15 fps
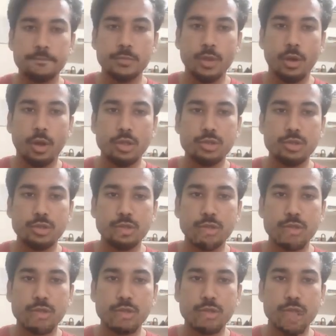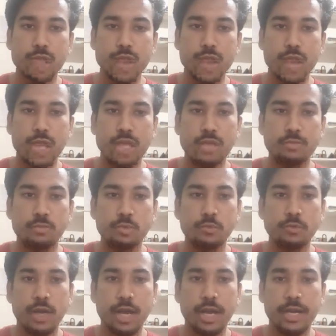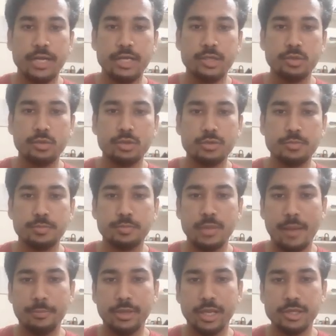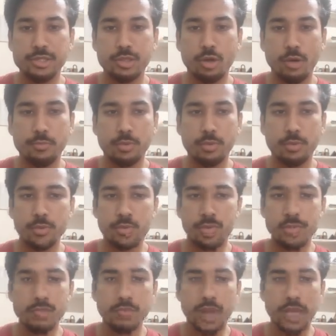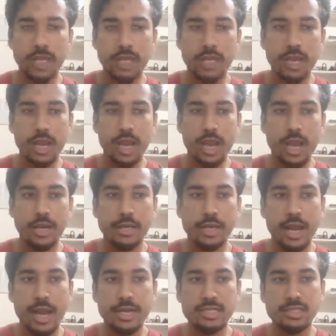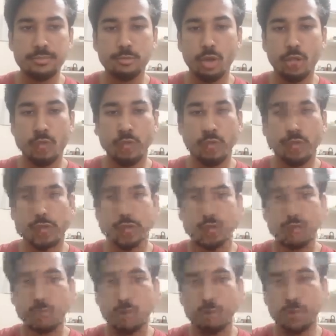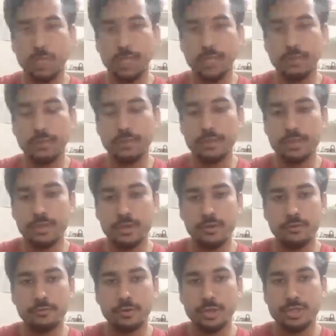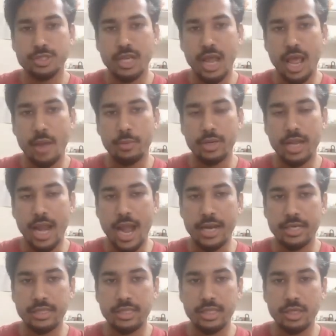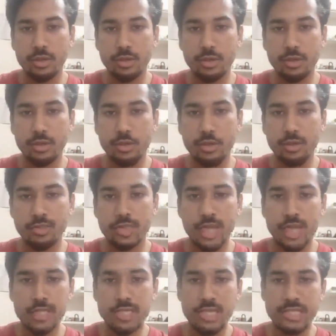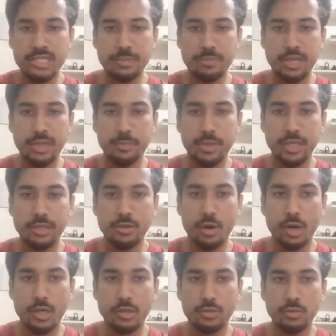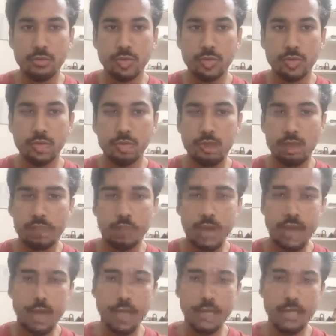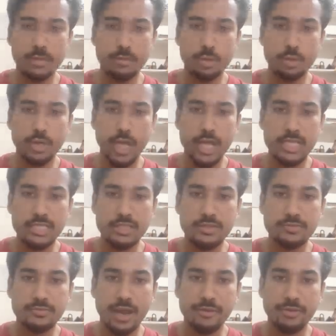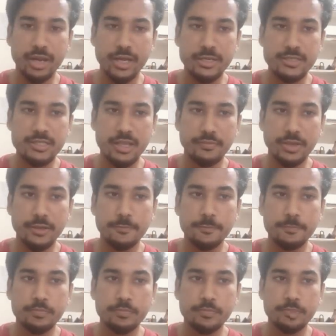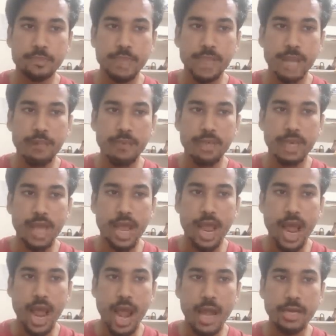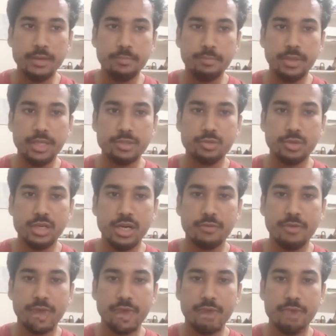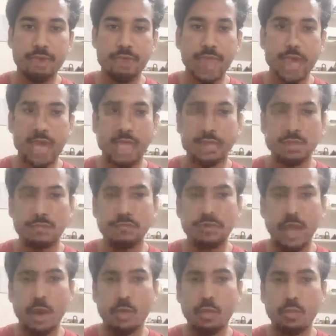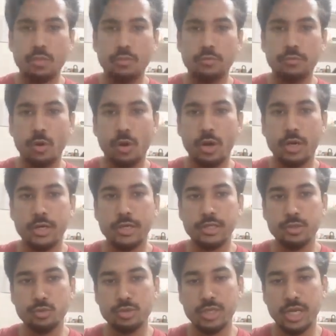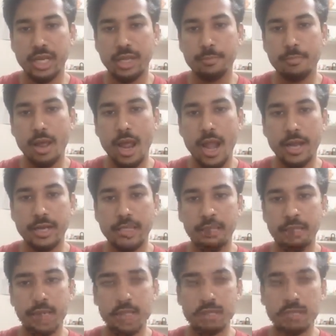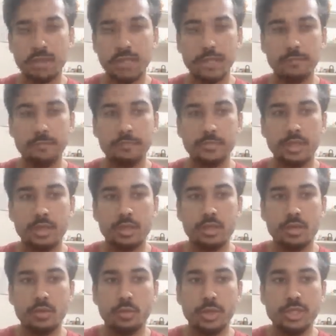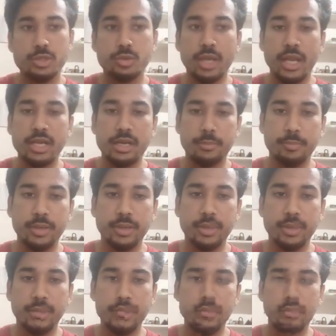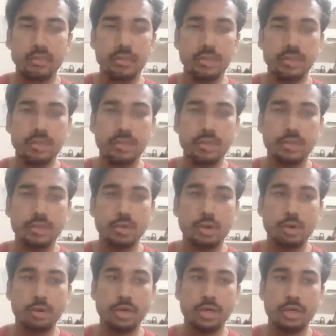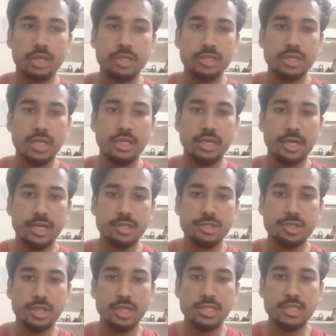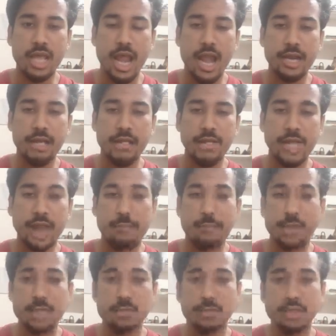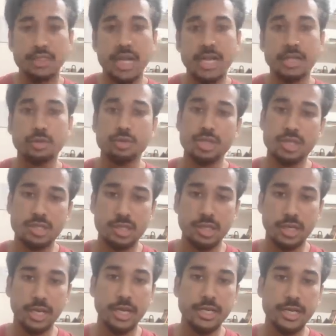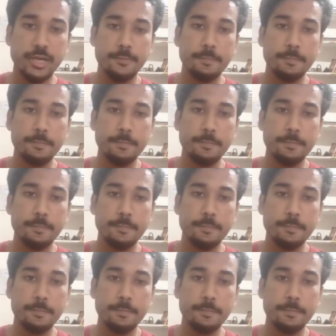Also then I'll move ahead to application.properties file and add some configuration for mailing. First, I will add the host as smtp.google.com and the port as 587. Then I will add placeholder values as of now for username and the password, which you can replace with your original credentials and the app password that you just created.